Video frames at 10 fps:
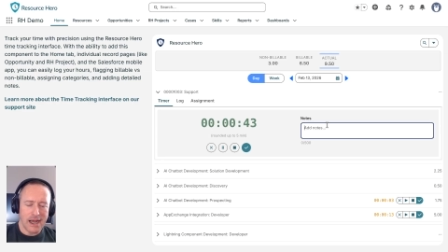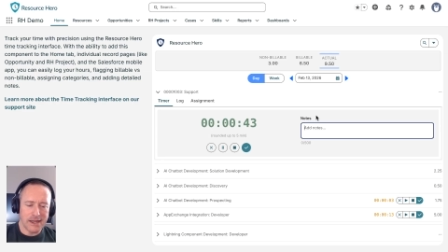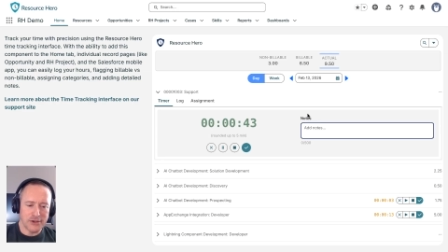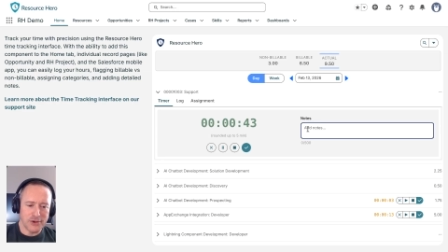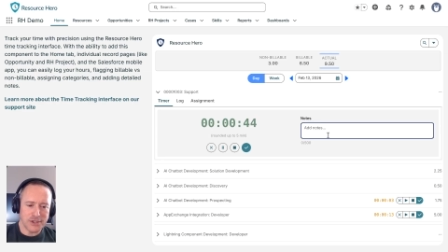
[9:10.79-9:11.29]

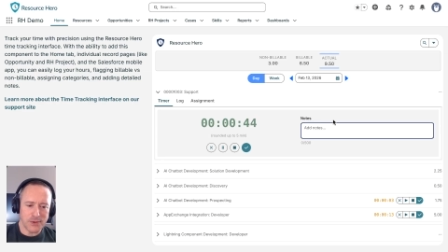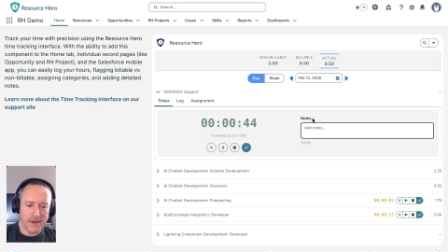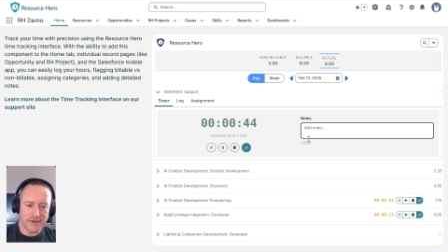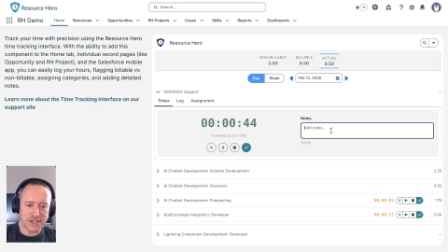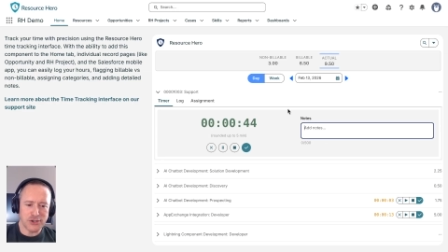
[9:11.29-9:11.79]
you'll notice that we
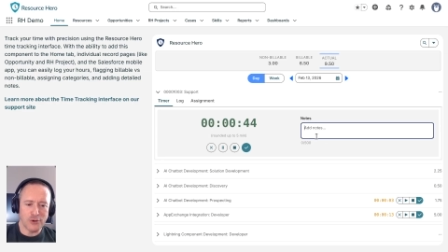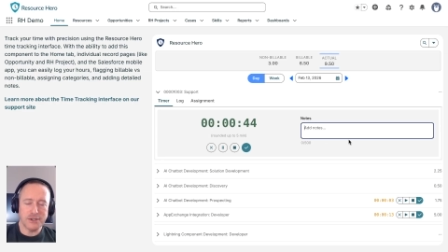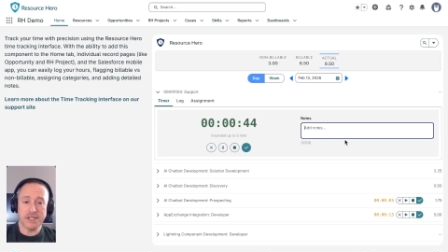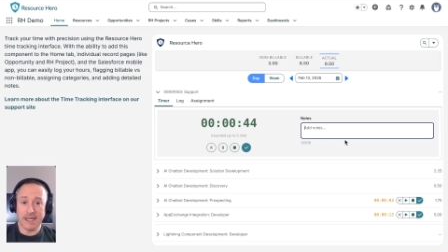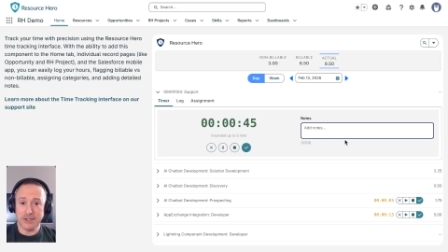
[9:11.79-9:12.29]
have this
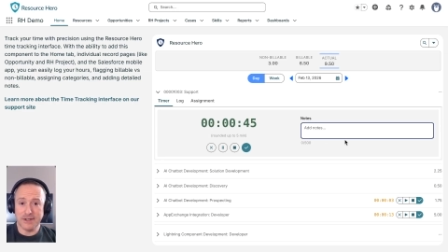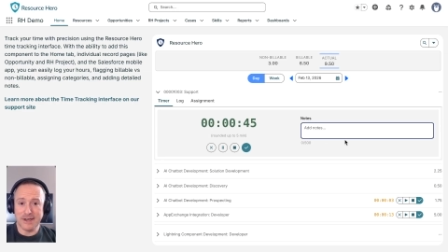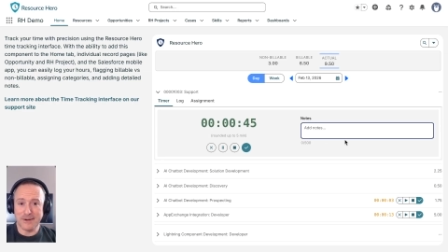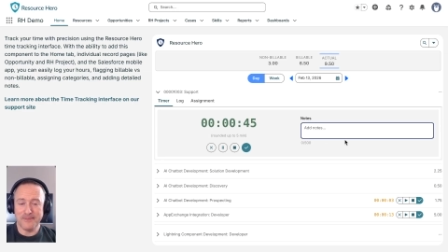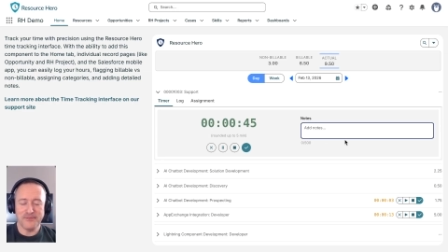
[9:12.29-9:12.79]
notes section
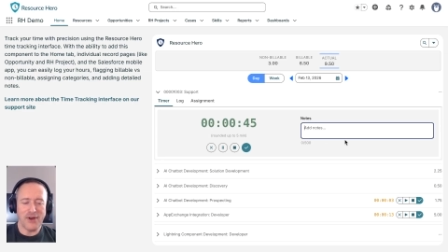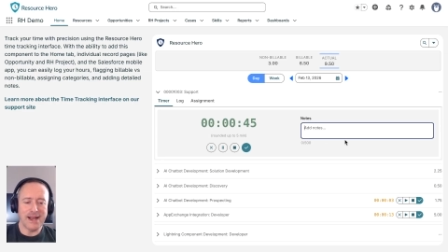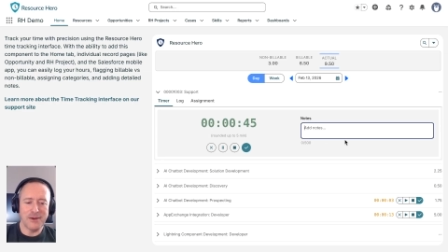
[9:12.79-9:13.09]
here, right?